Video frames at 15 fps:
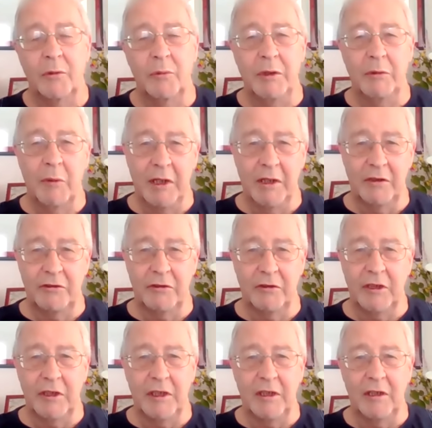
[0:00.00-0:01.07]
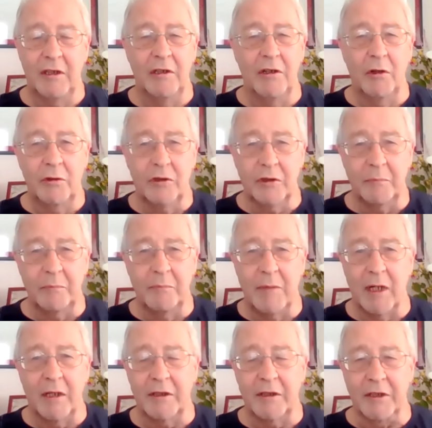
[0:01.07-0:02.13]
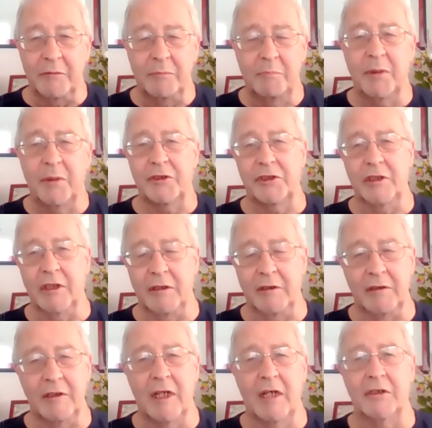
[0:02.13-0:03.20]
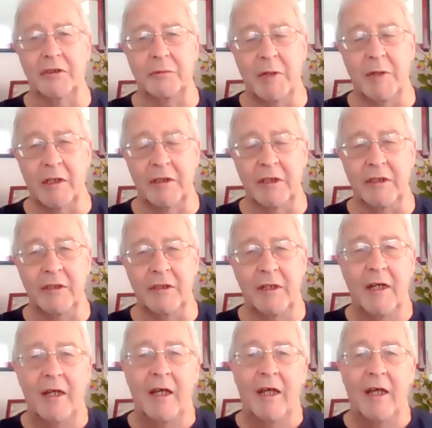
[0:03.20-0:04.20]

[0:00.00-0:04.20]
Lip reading: We went to the local market, bustling, large market.